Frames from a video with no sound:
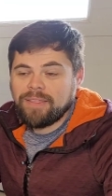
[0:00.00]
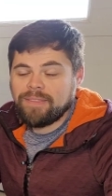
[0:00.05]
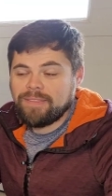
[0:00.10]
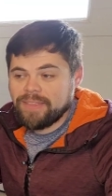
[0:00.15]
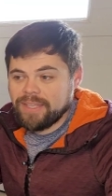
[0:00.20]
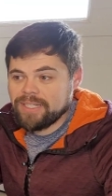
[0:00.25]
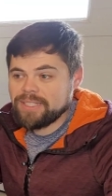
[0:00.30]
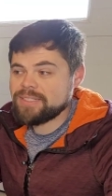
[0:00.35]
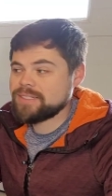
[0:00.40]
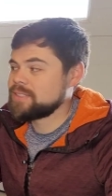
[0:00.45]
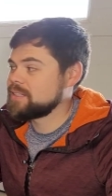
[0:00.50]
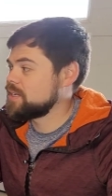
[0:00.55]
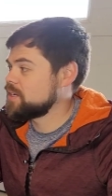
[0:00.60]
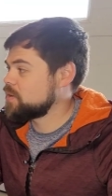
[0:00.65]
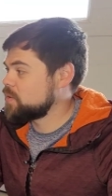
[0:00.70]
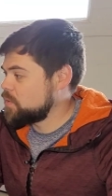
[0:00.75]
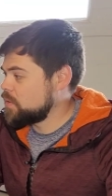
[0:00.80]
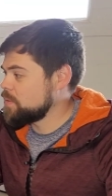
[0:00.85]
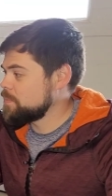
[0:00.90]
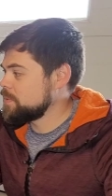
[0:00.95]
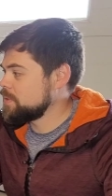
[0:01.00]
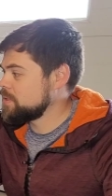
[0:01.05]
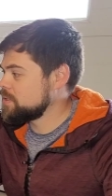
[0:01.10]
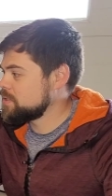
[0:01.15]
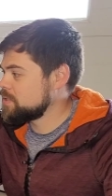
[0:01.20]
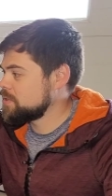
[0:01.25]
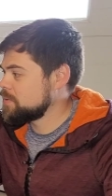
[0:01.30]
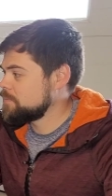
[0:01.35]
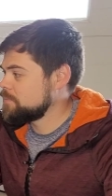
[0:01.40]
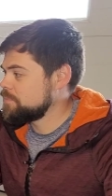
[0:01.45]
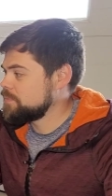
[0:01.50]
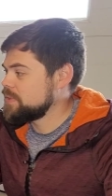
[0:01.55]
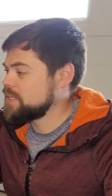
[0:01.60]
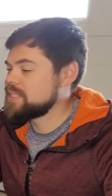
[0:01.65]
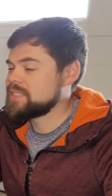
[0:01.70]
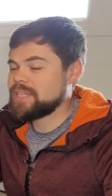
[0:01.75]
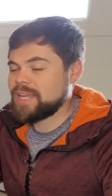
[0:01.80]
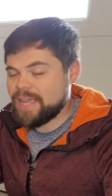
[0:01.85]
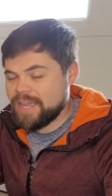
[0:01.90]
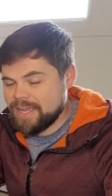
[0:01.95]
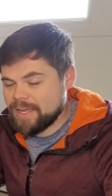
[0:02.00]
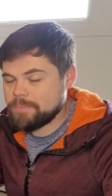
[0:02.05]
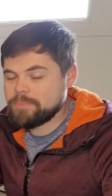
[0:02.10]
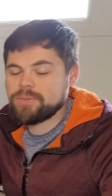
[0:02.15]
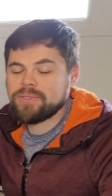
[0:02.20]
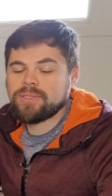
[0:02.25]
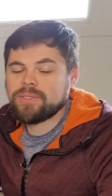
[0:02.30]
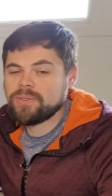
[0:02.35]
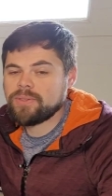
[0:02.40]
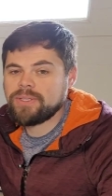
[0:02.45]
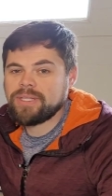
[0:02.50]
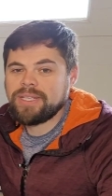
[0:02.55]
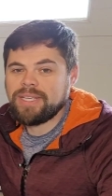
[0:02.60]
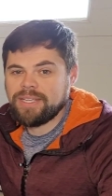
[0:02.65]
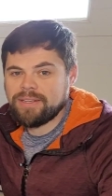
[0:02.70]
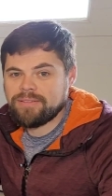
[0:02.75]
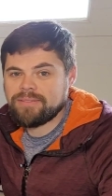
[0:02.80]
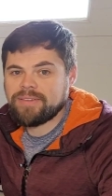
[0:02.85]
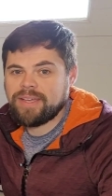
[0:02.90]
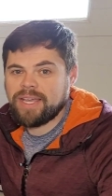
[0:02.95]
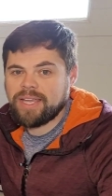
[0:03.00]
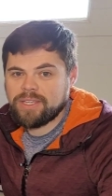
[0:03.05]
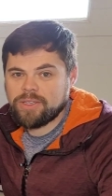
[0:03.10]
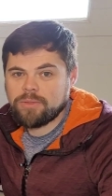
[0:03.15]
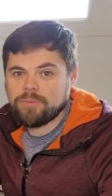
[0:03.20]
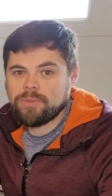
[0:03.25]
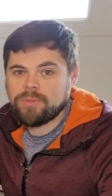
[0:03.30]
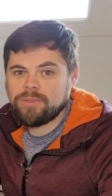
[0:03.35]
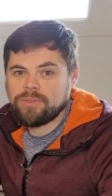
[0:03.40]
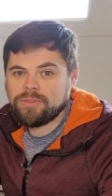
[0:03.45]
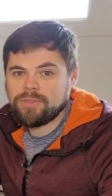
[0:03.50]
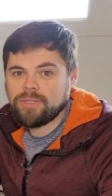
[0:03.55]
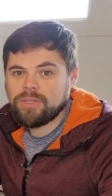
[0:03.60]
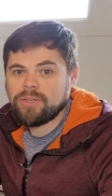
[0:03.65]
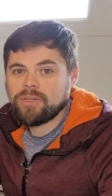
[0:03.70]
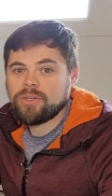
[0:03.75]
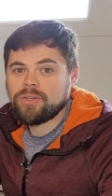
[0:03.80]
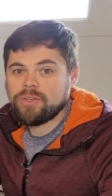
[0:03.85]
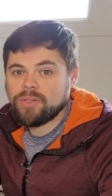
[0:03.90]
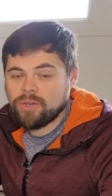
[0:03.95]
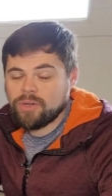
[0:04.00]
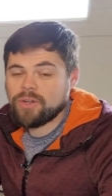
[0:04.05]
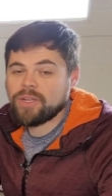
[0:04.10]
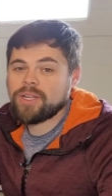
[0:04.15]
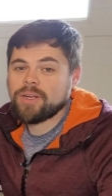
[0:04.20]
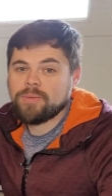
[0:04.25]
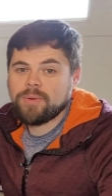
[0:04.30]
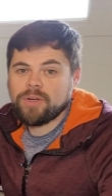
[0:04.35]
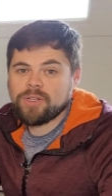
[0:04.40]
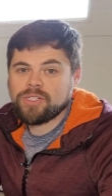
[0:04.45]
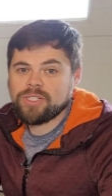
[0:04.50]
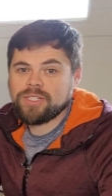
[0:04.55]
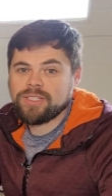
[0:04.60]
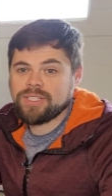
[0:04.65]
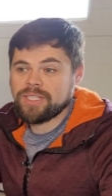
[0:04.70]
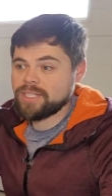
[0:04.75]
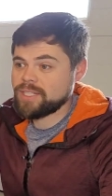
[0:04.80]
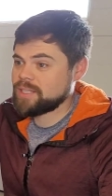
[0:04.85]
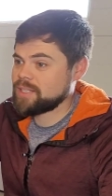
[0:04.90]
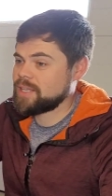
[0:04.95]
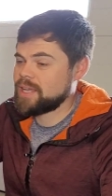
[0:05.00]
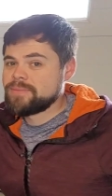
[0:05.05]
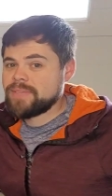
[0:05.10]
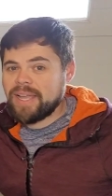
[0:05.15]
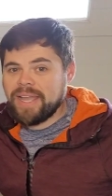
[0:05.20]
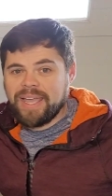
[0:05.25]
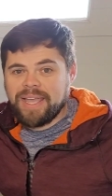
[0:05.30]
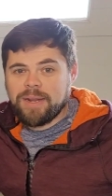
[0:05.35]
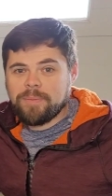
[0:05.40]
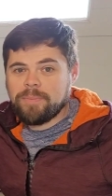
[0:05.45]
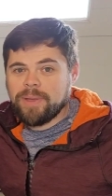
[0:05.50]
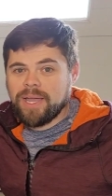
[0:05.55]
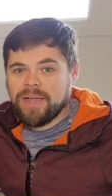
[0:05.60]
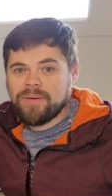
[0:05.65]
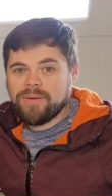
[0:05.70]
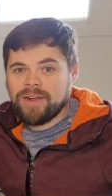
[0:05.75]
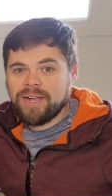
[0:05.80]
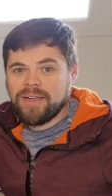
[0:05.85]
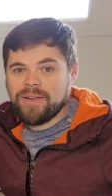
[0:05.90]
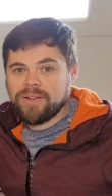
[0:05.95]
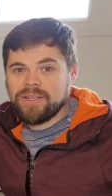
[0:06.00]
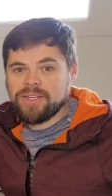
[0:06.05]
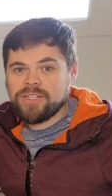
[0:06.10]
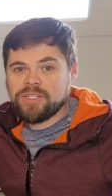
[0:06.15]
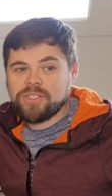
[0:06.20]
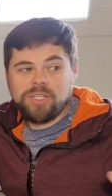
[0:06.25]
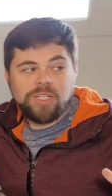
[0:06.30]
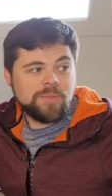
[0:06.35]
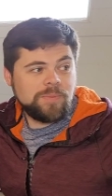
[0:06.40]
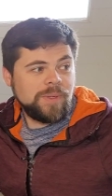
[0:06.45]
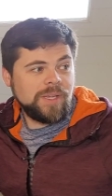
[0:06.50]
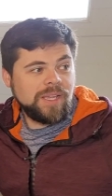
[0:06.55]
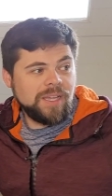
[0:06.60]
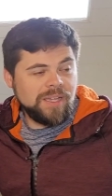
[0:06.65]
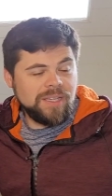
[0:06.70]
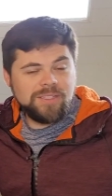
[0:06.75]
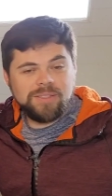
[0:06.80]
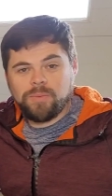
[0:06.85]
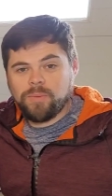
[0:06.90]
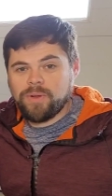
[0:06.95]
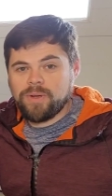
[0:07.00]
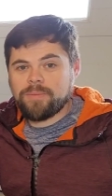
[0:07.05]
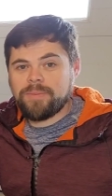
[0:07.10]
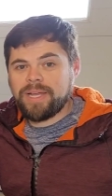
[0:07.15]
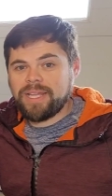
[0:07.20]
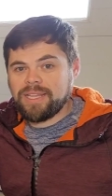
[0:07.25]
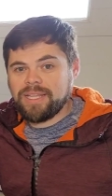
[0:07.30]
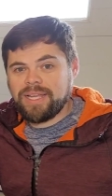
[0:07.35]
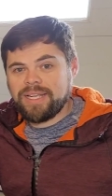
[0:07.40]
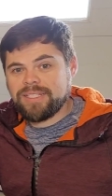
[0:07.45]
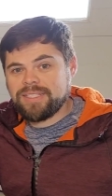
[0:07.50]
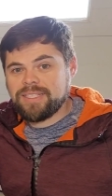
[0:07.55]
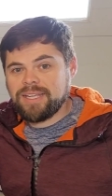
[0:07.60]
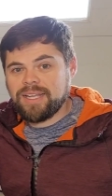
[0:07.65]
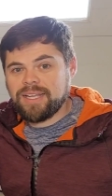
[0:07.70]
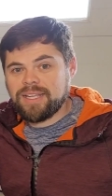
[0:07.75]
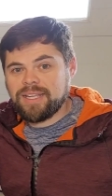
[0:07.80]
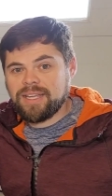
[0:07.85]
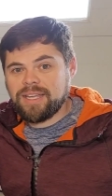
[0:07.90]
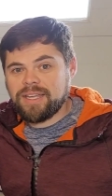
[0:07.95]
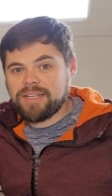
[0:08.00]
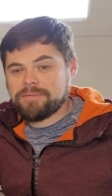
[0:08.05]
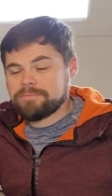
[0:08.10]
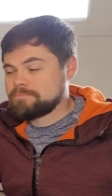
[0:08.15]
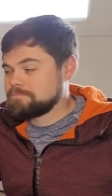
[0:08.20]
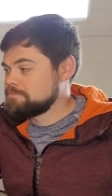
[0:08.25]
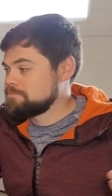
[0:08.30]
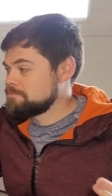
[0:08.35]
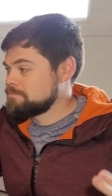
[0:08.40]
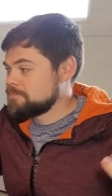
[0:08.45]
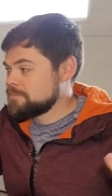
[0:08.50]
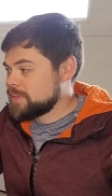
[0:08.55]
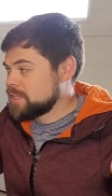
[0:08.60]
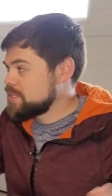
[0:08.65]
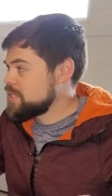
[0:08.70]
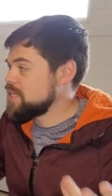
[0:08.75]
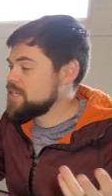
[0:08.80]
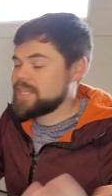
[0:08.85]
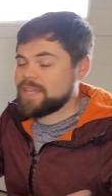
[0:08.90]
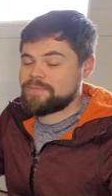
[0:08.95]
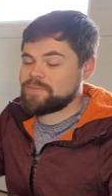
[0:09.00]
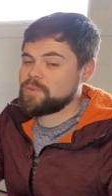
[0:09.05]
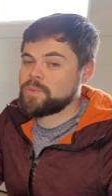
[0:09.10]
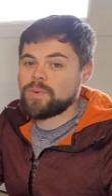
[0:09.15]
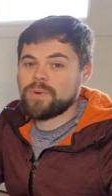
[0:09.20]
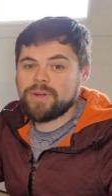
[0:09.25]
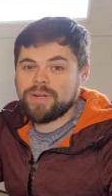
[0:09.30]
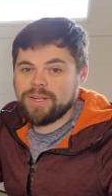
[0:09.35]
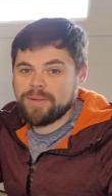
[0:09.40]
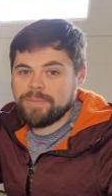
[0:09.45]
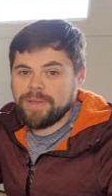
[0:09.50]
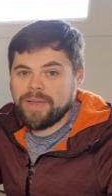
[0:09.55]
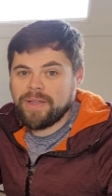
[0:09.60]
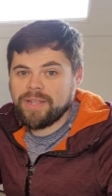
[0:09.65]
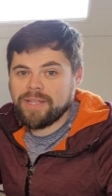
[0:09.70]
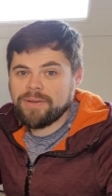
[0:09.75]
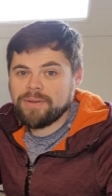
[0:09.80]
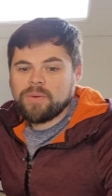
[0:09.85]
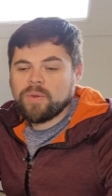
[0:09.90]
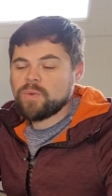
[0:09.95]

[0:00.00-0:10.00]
This equipment is absolutely invaluable during an emergency. I had a power outage just because one of my lines got cut. Didn't have to worry about it.